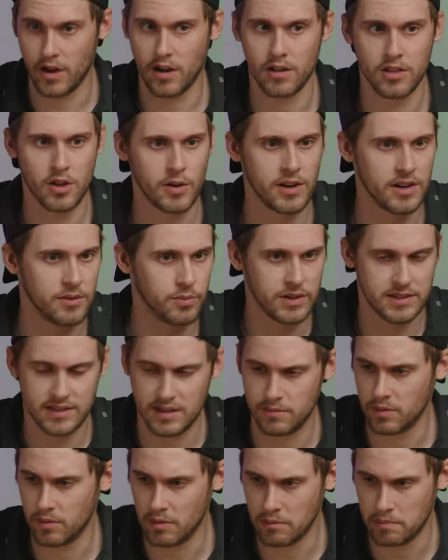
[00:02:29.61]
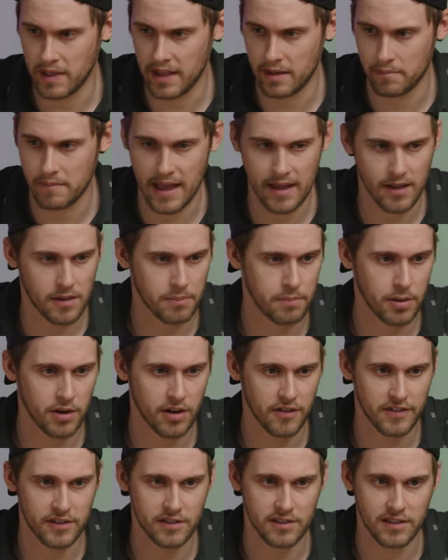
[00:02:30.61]
we are loaded, we seem to be playing back
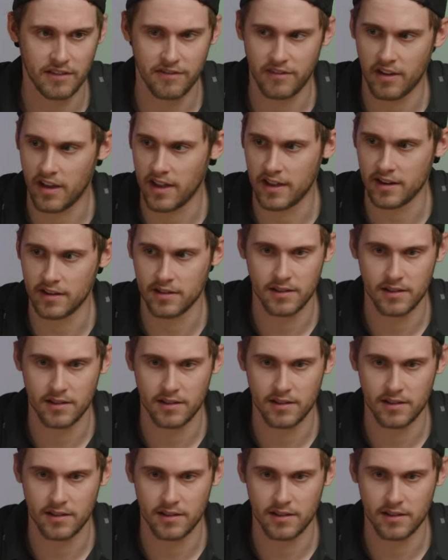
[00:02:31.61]
perfectly fine.